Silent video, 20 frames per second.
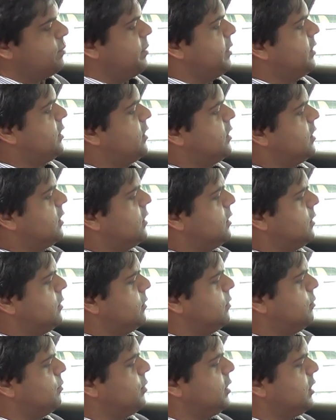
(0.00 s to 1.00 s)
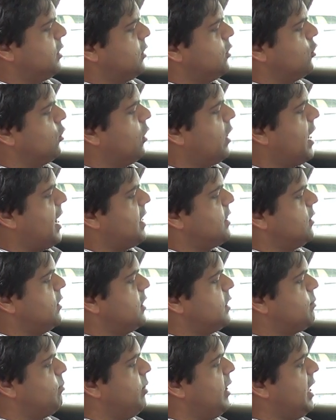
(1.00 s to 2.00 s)
but the door handle
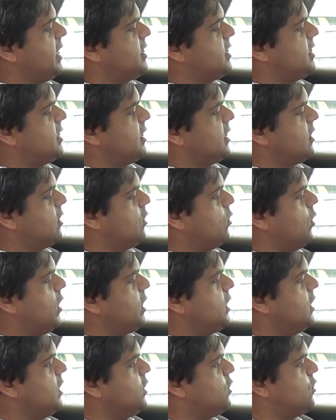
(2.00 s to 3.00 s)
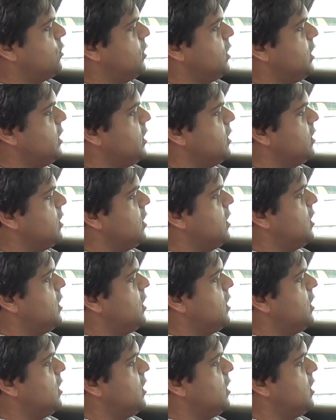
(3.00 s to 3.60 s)
is plastic, quite literally,